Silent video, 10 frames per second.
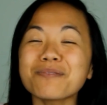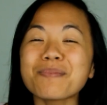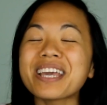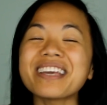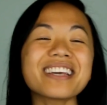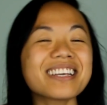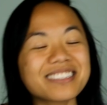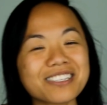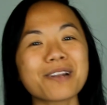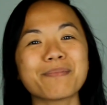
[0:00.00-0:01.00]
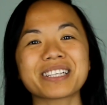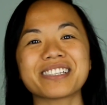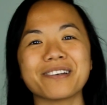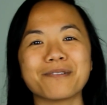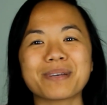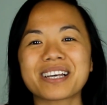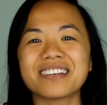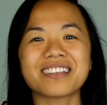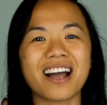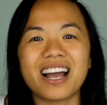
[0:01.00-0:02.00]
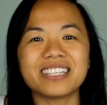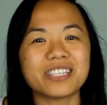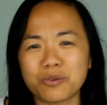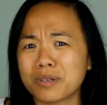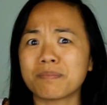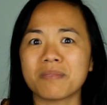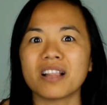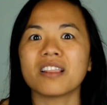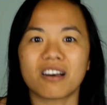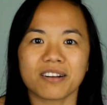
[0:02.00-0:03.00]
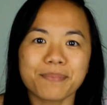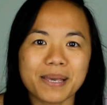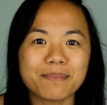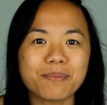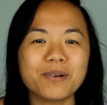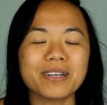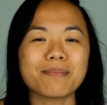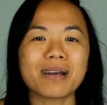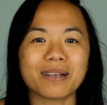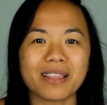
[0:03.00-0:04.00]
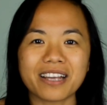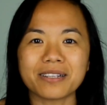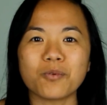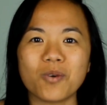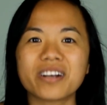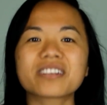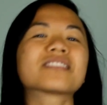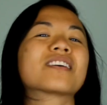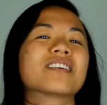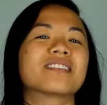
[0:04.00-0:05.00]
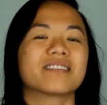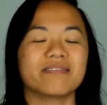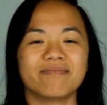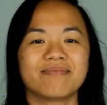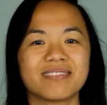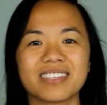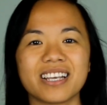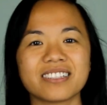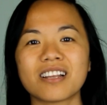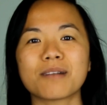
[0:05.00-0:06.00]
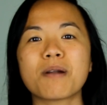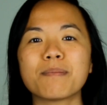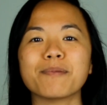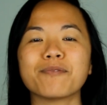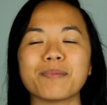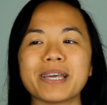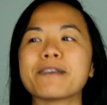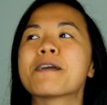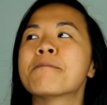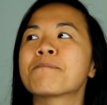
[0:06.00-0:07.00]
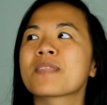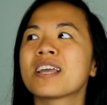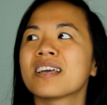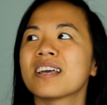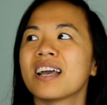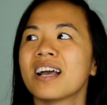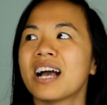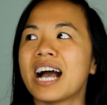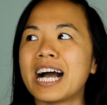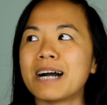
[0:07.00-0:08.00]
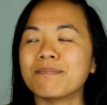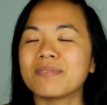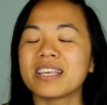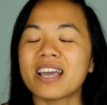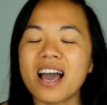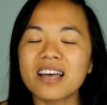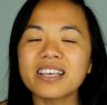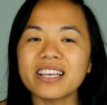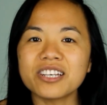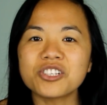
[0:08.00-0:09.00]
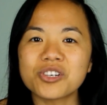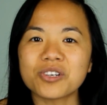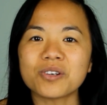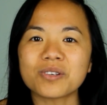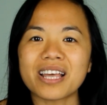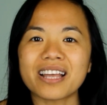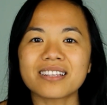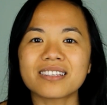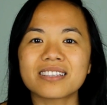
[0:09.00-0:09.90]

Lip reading: me, it's not a big deal because I deal with a lot of people in my line of work, so it's not a problem for me. The other issue that